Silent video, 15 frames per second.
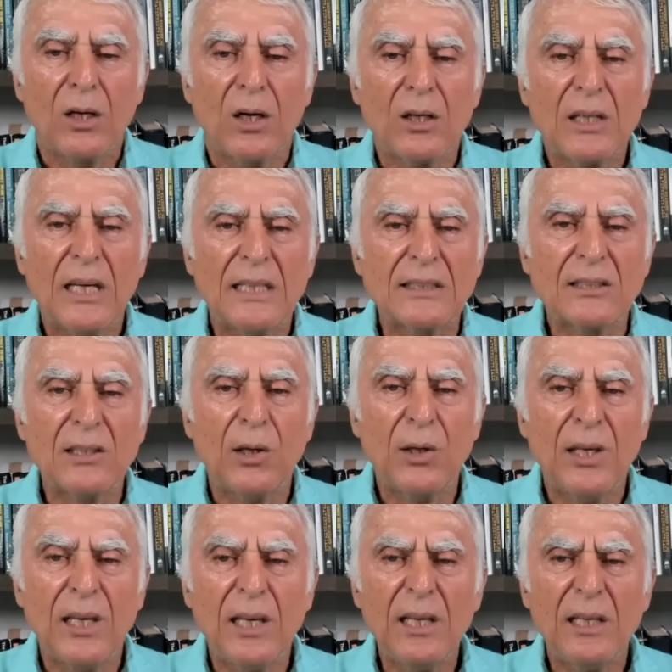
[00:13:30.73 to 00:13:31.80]
Okay, so
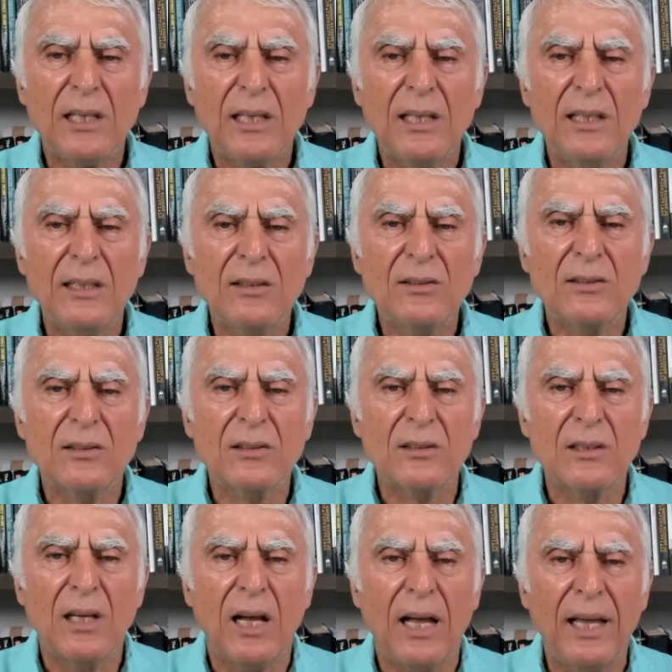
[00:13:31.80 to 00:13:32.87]
here is
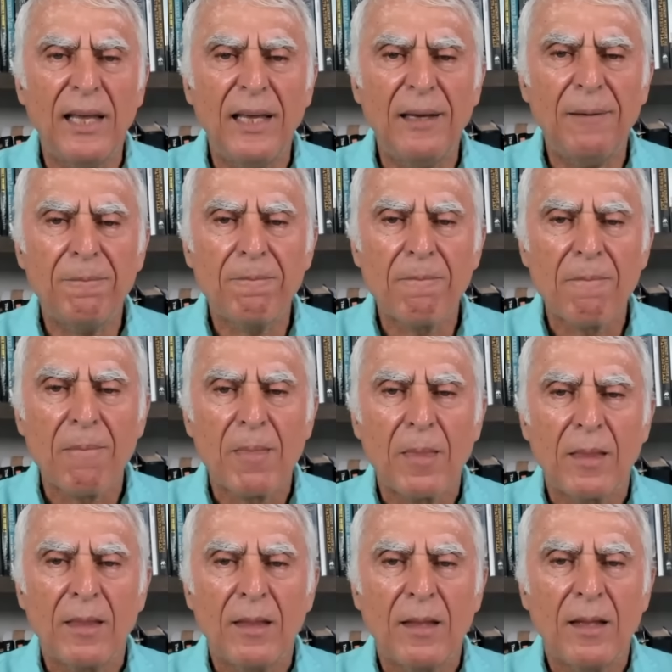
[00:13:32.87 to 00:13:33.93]
a
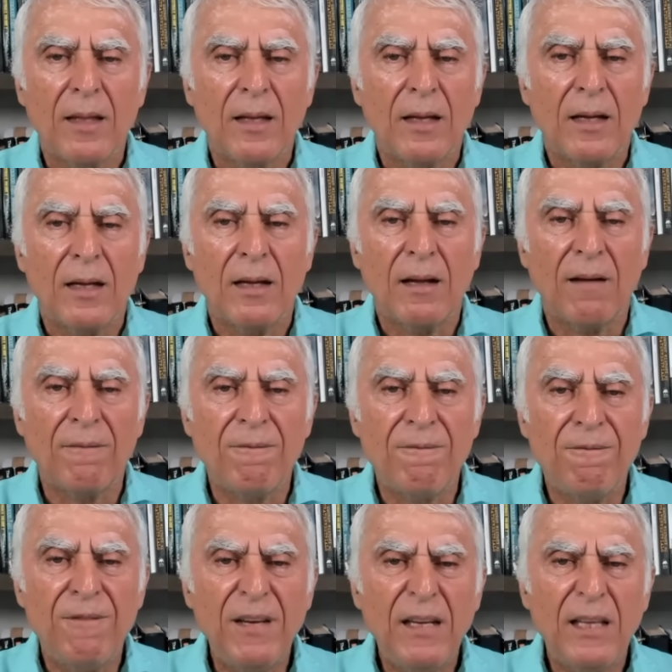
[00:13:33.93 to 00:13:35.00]
a
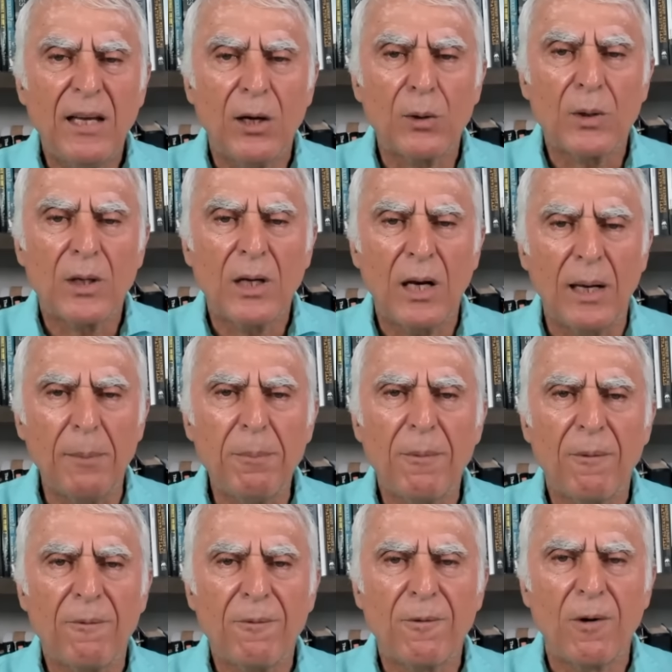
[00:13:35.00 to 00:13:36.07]
video
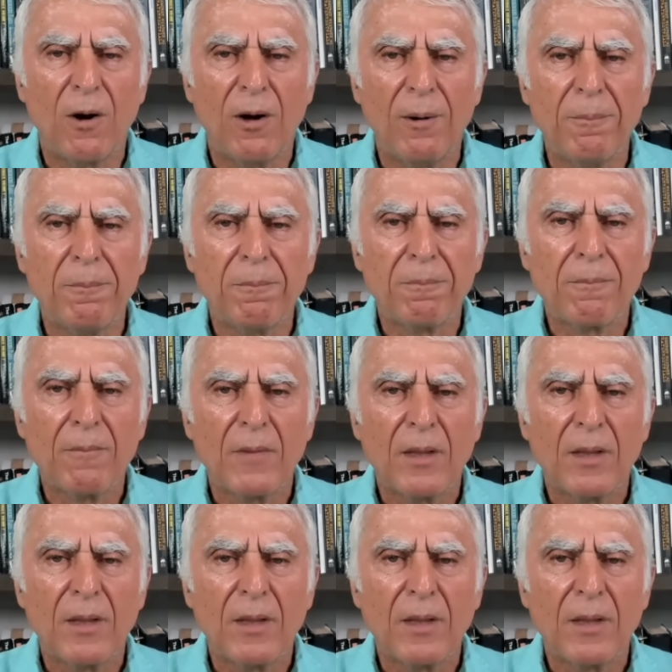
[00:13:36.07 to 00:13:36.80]
clip from